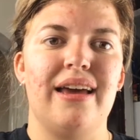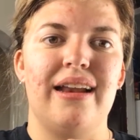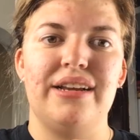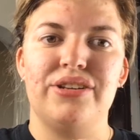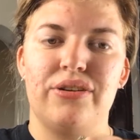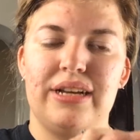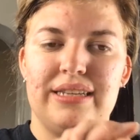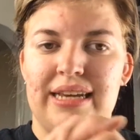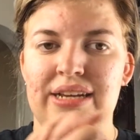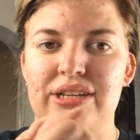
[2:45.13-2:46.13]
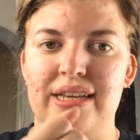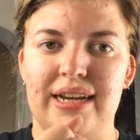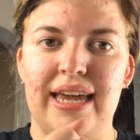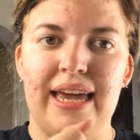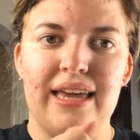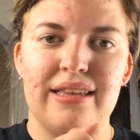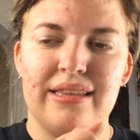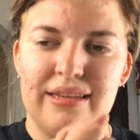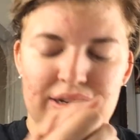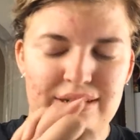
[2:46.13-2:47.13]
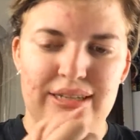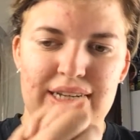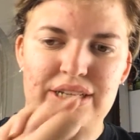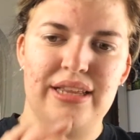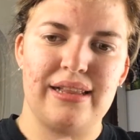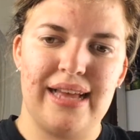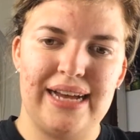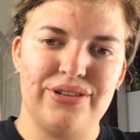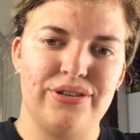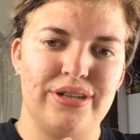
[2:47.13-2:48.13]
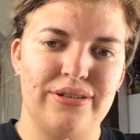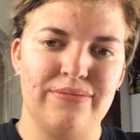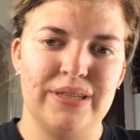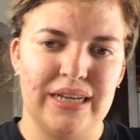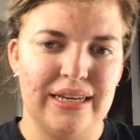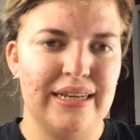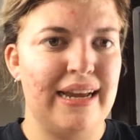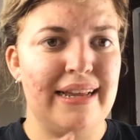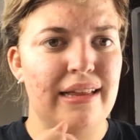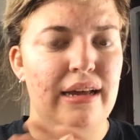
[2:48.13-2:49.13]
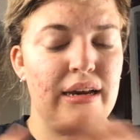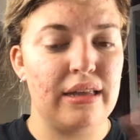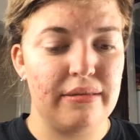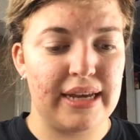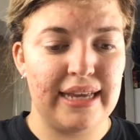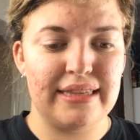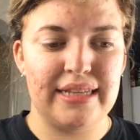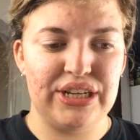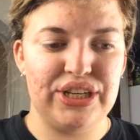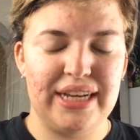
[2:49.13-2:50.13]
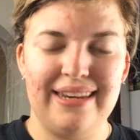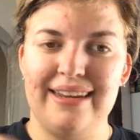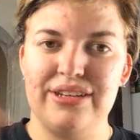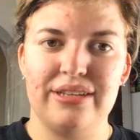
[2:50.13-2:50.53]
And I showed it to each of the to each of the classrooms, and I didn't let any of the kids touch it.